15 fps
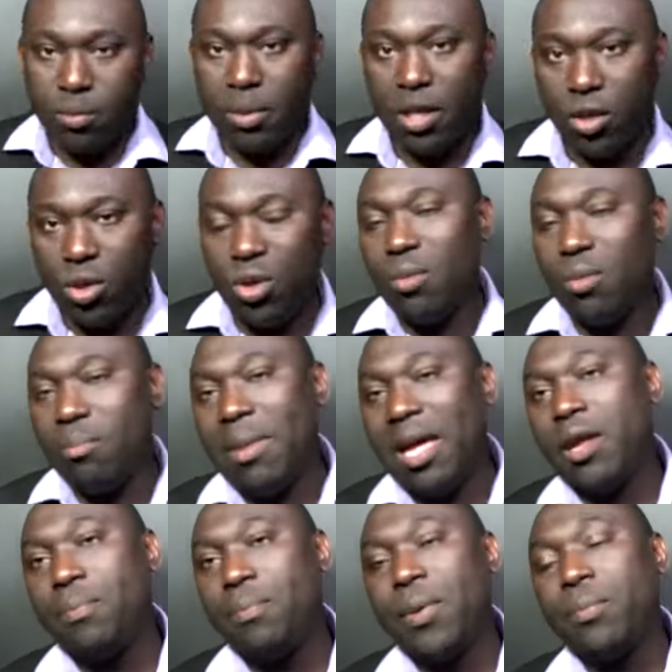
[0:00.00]
you know,
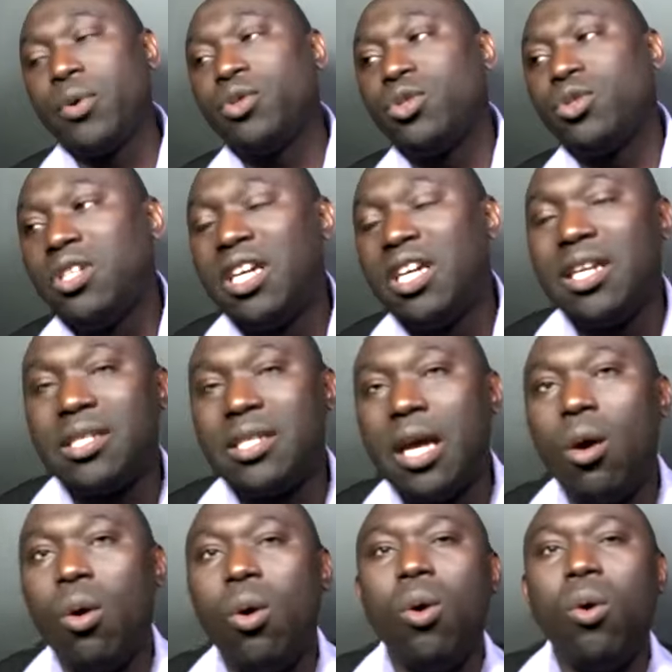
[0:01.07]
many people today, they say,
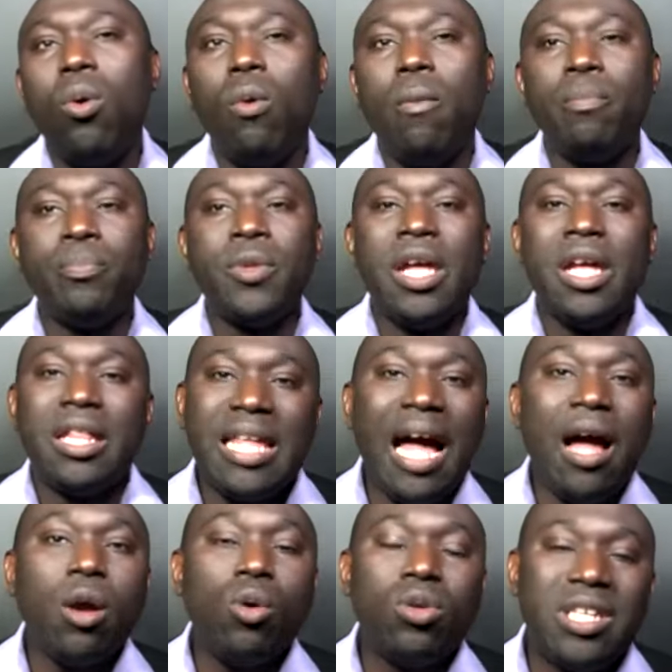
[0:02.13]
oh,
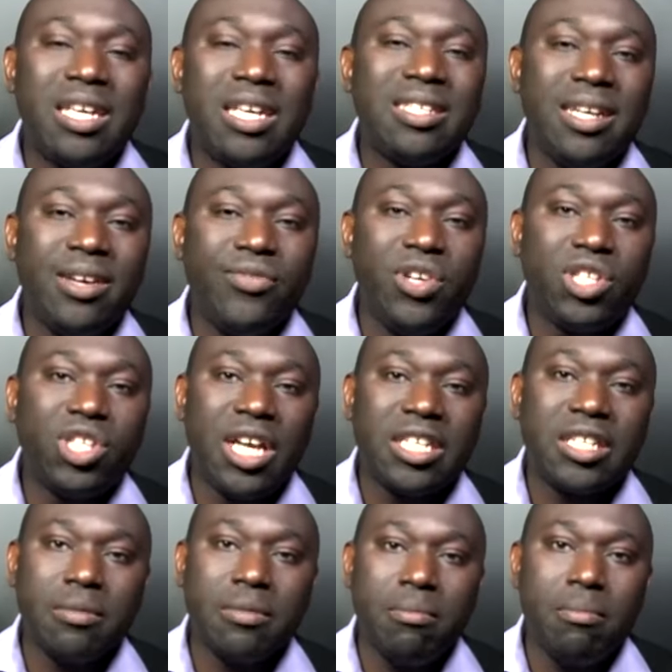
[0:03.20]
Dangote is the
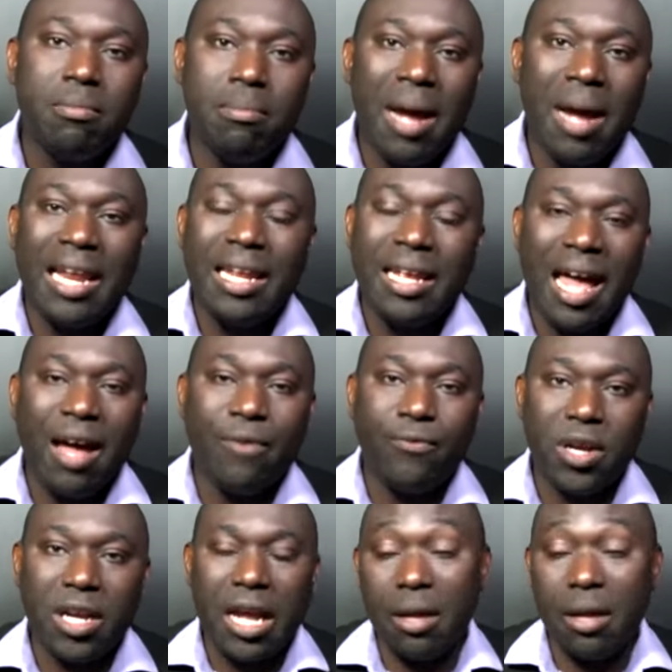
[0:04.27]
richest man in
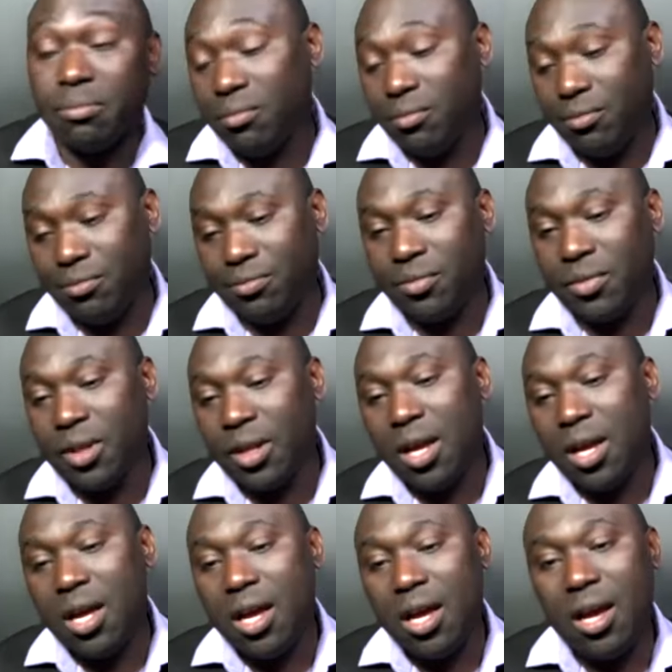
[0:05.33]
Africa.
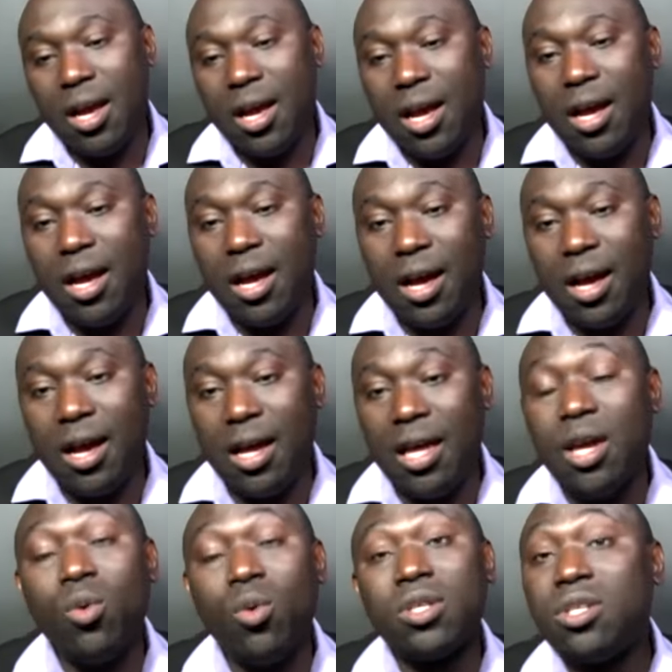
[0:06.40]
He
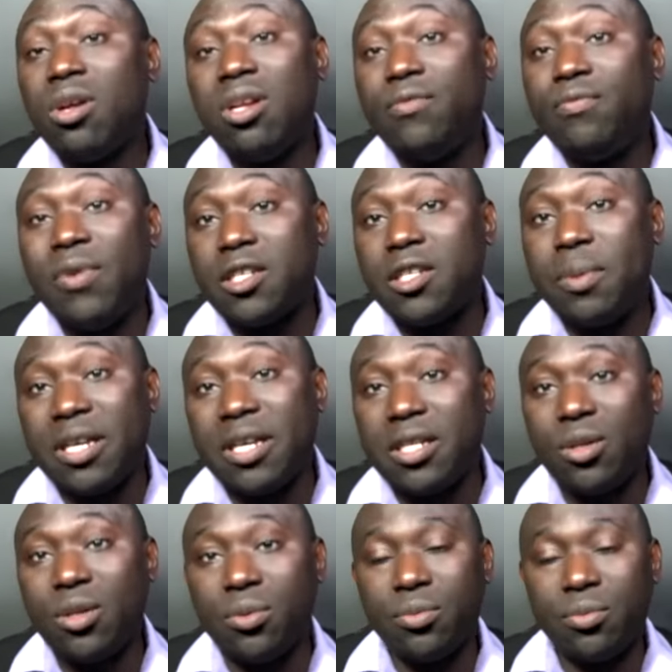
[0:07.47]
was not the first
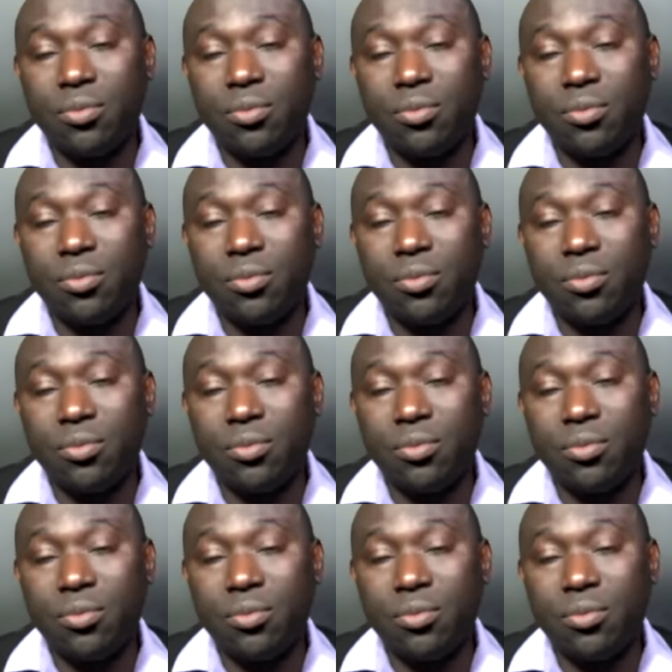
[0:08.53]
person.